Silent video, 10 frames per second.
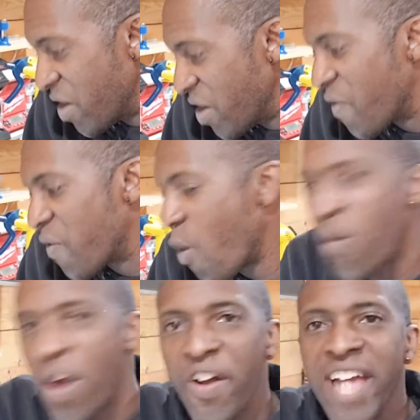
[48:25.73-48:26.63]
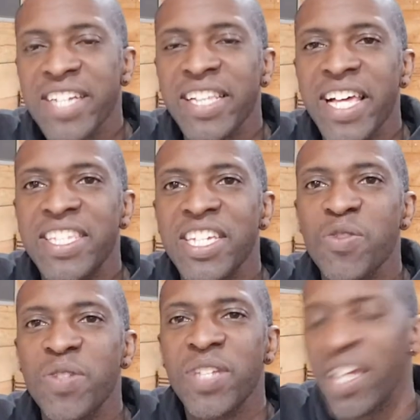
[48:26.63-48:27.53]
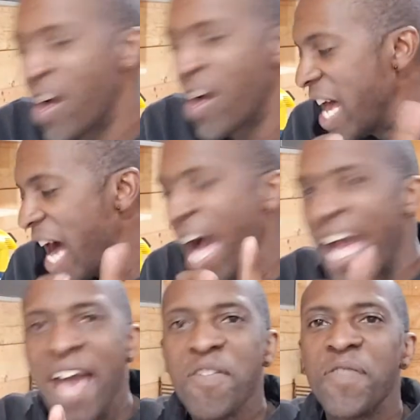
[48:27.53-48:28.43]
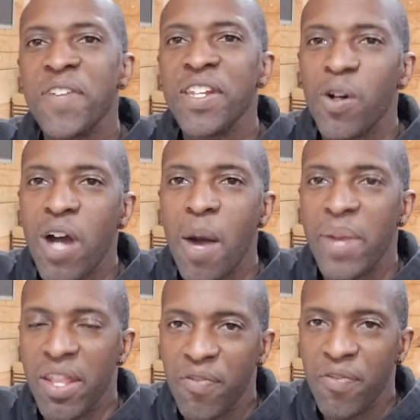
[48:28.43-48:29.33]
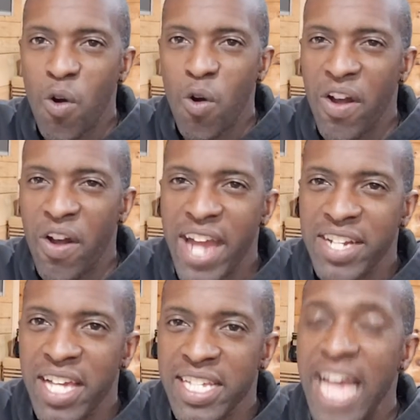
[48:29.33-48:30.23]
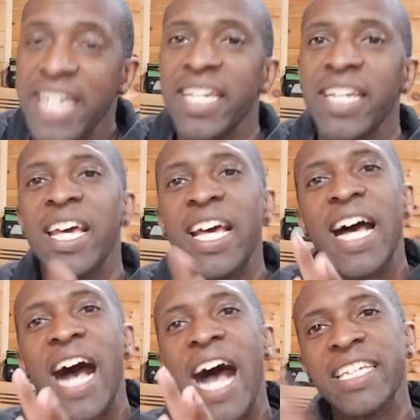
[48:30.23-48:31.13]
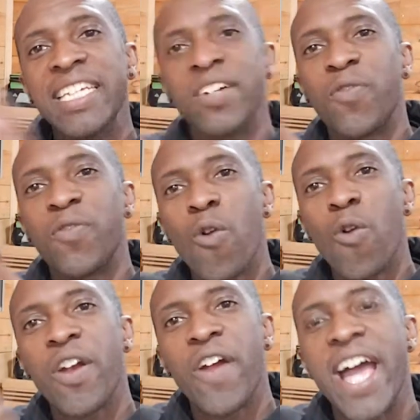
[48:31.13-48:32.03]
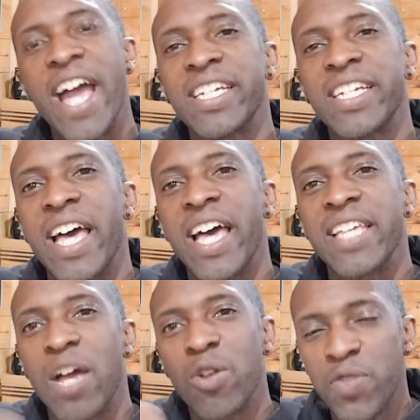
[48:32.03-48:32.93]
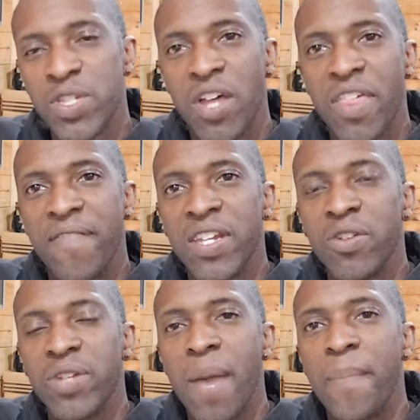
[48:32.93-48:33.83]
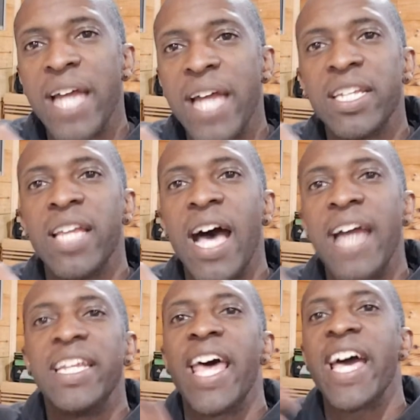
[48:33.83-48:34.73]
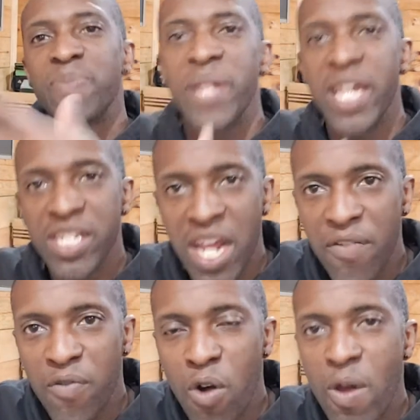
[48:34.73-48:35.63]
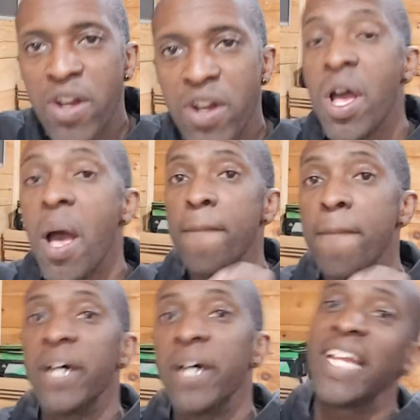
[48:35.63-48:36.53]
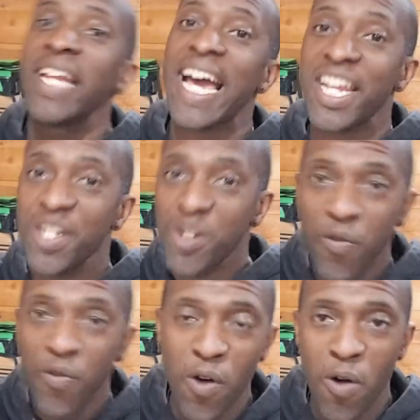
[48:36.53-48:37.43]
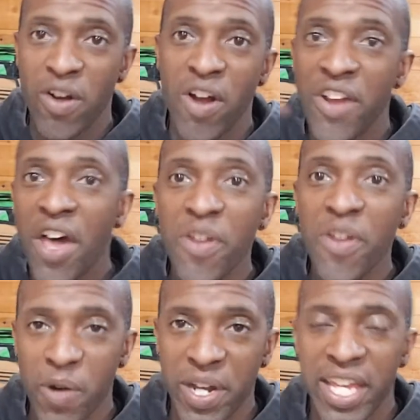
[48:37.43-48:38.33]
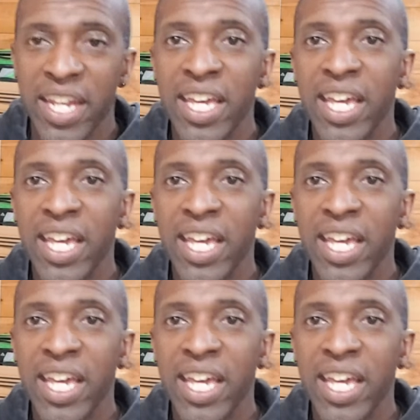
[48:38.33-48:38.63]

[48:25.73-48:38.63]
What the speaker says: Forerunner hatch glass. I have a video coming on the Forerunner hatch glass. I did a Forerunner hatch glass. I don't know if you saw that video yet, but I did an explanation on a Forerunner. But then I got a new Forerunner, another one in